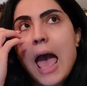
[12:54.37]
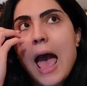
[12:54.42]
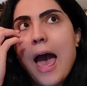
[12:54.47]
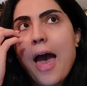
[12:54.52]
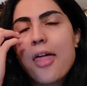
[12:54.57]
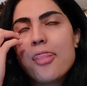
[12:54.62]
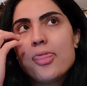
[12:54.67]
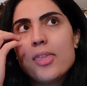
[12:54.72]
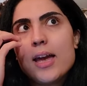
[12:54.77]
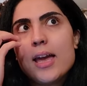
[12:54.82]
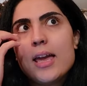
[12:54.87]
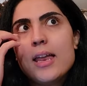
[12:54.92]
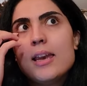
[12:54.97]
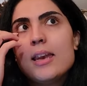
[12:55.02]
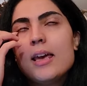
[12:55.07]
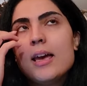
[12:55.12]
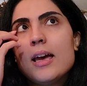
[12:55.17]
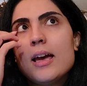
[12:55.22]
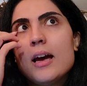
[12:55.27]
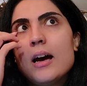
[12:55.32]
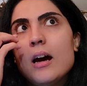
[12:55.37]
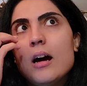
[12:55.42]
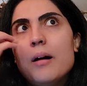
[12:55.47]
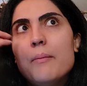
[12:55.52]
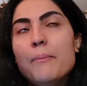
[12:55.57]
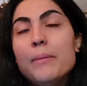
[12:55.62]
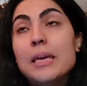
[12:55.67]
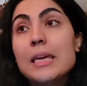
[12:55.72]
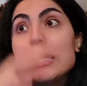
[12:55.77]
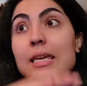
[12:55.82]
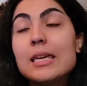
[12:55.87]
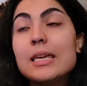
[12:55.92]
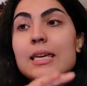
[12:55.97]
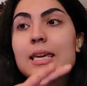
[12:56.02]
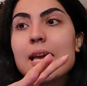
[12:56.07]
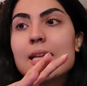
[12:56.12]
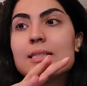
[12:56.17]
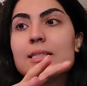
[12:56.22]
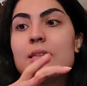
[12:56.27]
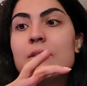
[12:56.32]
And then he
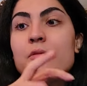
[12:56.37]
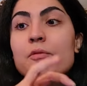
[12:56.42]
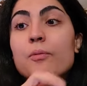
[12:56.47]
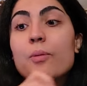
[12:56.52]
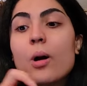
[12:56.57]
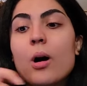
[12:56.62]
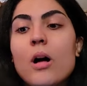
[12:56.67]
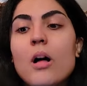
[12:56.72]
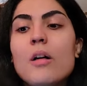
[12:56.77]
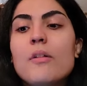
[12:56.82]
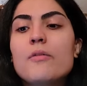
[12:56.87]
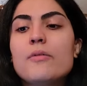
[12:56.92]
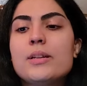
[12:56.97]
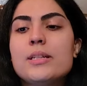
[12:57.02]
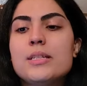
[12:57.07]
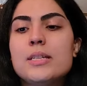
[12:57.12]
gets involved with